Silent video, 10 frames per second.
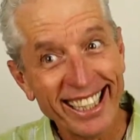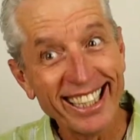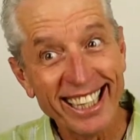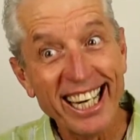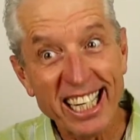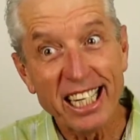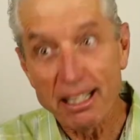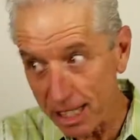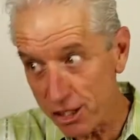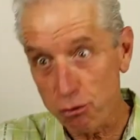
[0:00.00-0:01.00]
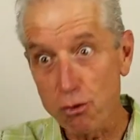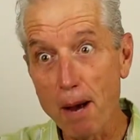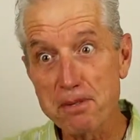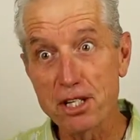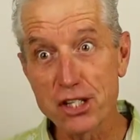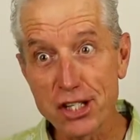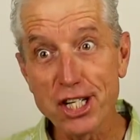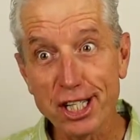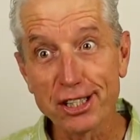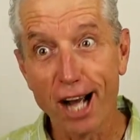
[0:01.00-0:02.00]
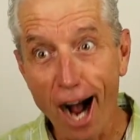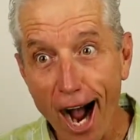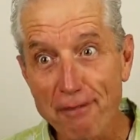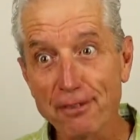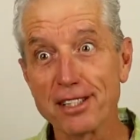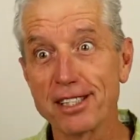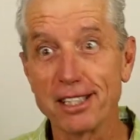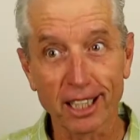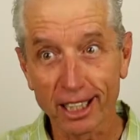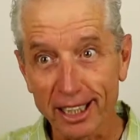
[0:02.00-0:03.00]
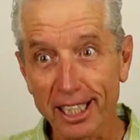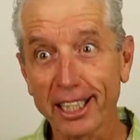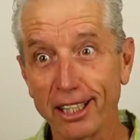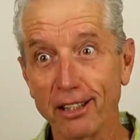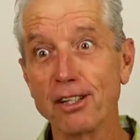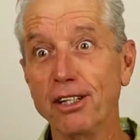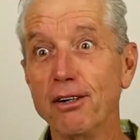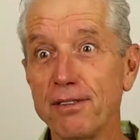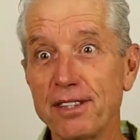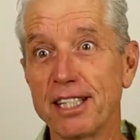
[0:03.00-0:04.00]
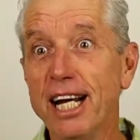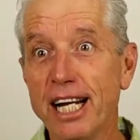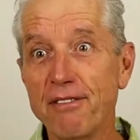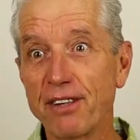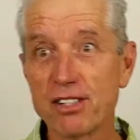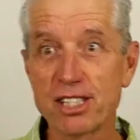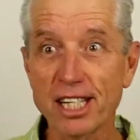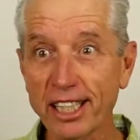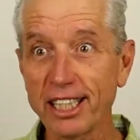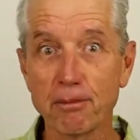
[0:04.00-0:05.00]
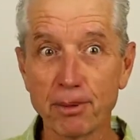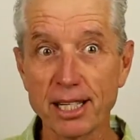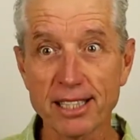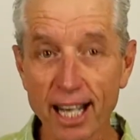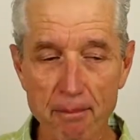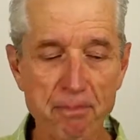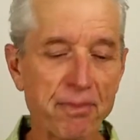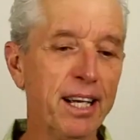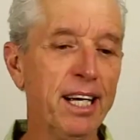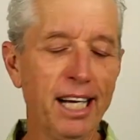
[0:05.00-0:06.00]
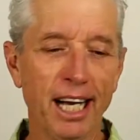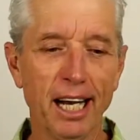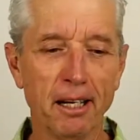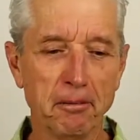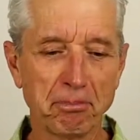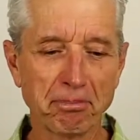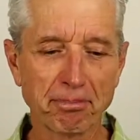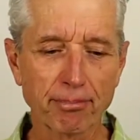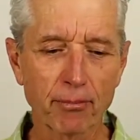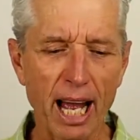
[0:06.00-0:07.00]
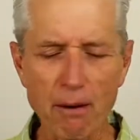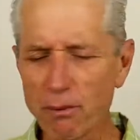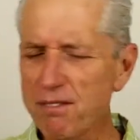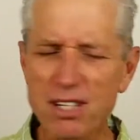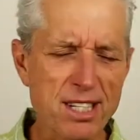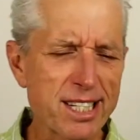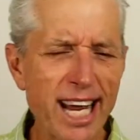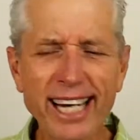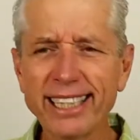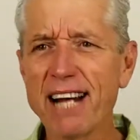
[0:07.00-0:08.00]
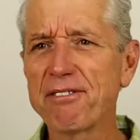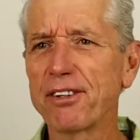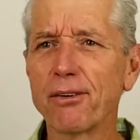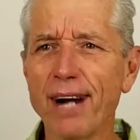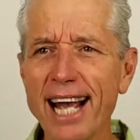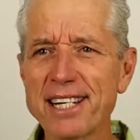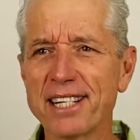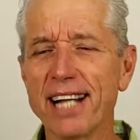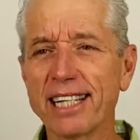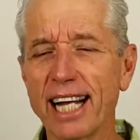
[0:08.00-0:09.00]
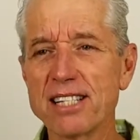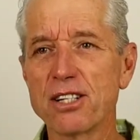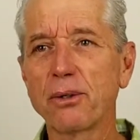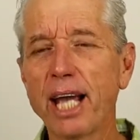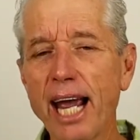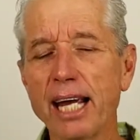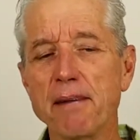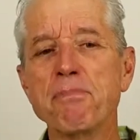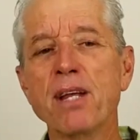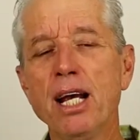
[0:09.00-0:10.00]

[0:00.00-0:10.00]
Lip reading: it disrupts the qi in the office, in the clinic here, if they're stinking the place up. And we've just taken that for granted, like that's okay.